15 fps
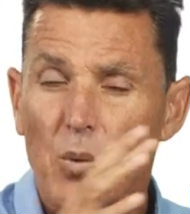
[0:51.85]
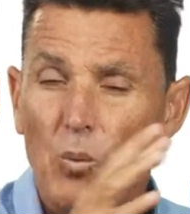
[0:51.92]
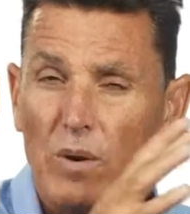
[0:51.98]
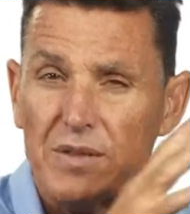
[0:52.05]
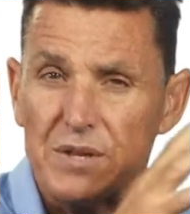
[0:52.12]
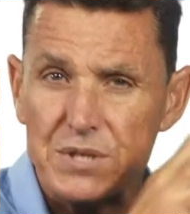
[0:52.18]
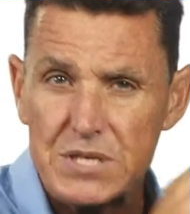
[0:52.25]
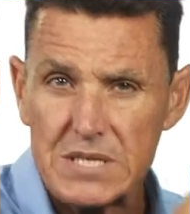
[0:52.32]

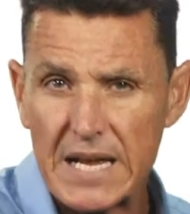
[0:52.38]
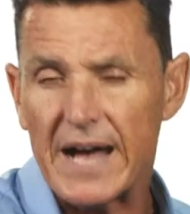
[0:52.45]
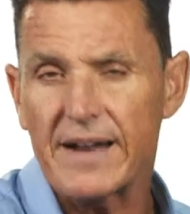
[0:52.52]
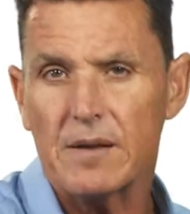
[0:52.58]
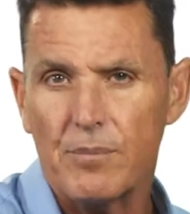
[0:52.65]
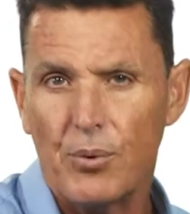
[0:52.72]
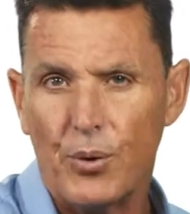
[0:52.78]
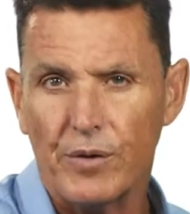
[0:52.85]
what the
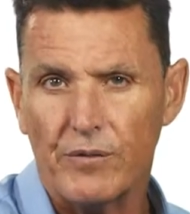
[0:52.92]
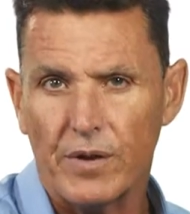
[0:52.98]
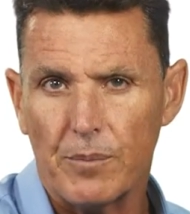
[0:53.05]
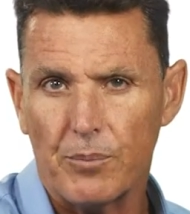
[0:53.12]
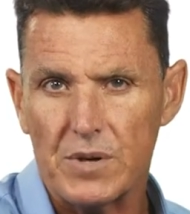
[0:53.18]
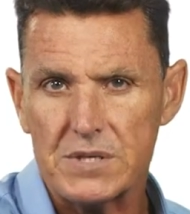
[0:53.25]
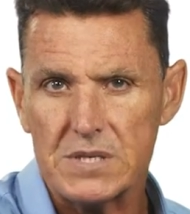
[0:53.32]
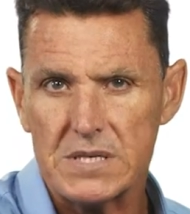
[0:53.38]
starting point for the
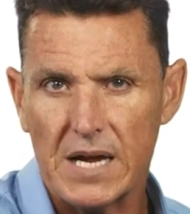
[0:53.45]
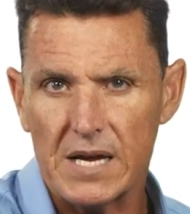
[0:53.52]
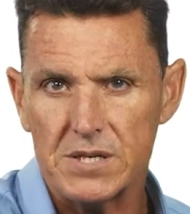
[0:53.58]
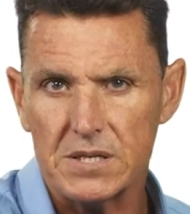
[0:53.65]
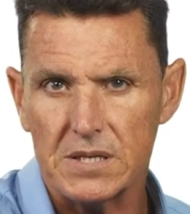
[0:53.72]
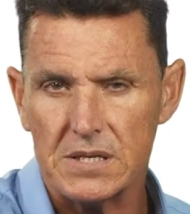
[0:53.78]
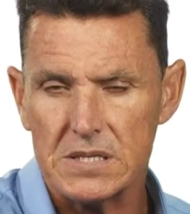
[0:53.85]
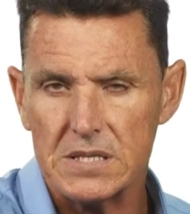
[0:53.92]

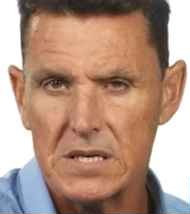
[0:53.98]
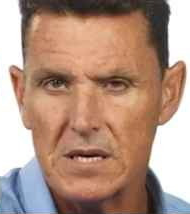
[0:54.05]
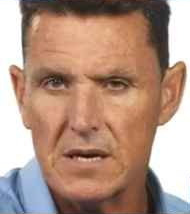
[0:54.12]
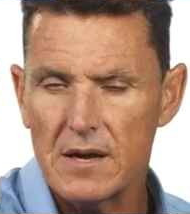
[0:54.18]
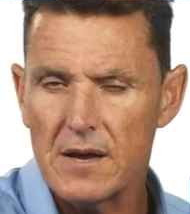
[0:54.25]
presentation is.